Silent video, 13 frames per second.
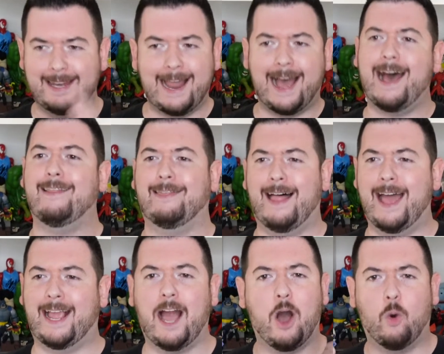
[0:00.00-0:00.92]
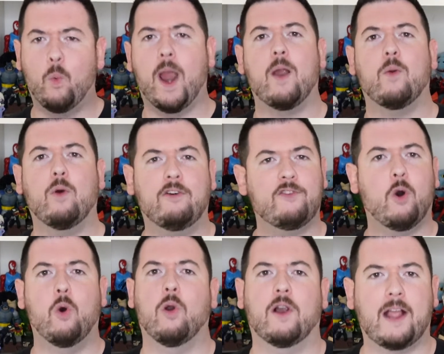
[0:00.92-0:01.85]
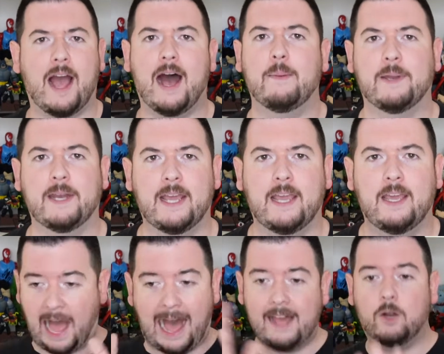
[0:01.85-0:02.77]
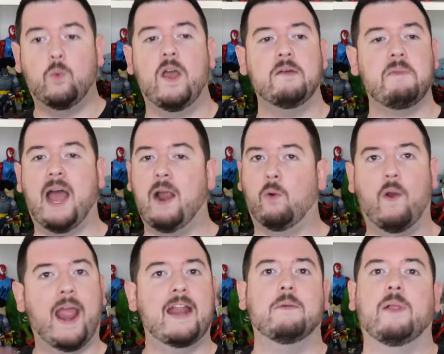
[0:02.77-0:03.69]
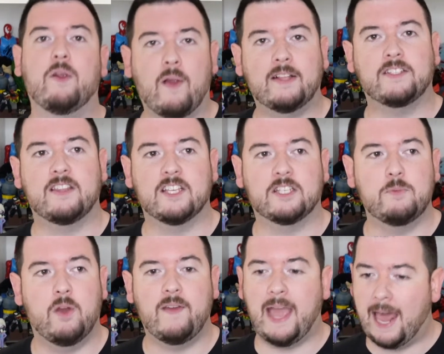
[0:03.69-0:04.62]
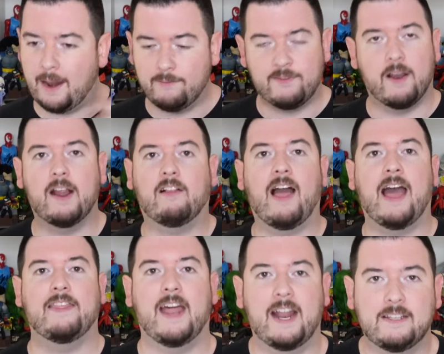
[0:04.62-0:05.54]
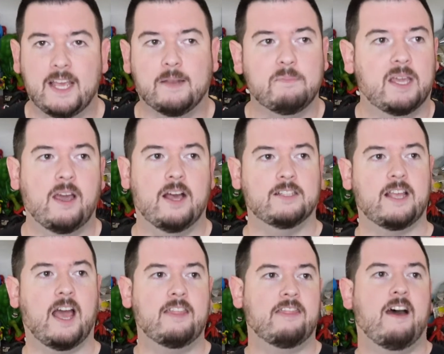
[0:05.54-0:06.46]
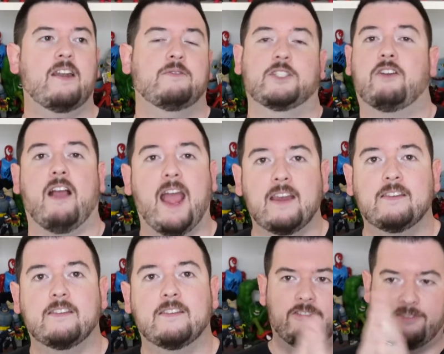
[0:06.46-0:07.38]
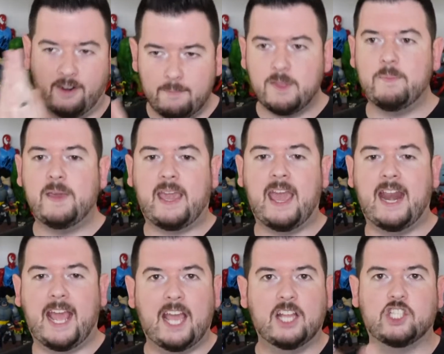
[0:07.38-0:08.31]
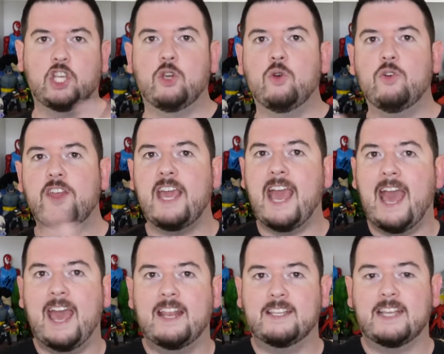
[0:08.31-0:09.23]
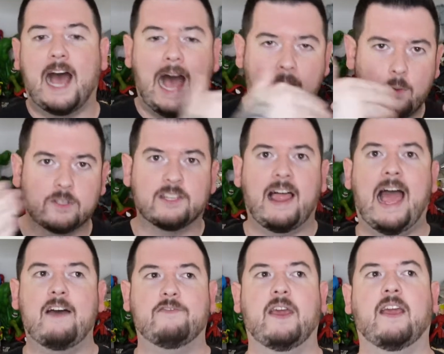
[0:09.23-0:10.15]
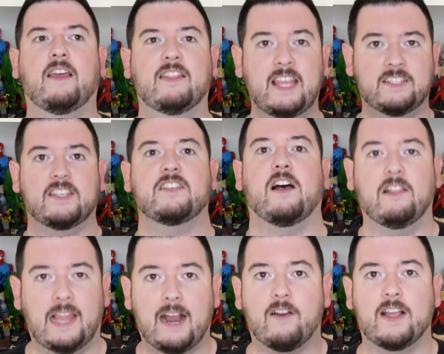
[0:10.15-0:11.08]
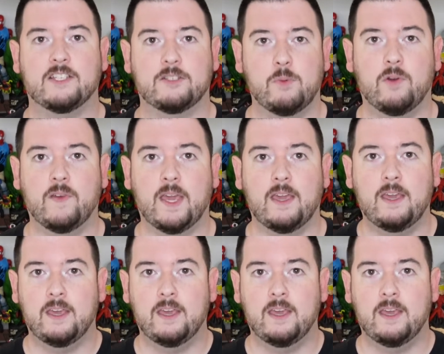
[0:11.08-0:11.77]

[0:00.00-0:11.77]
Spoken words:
not like a werewolf horror comedy? On a whim, I randomly rented this movie, and I'm very glad that I did, because I thought it was great. From the beginning to the end, I was laughing. This is a hilarious movie.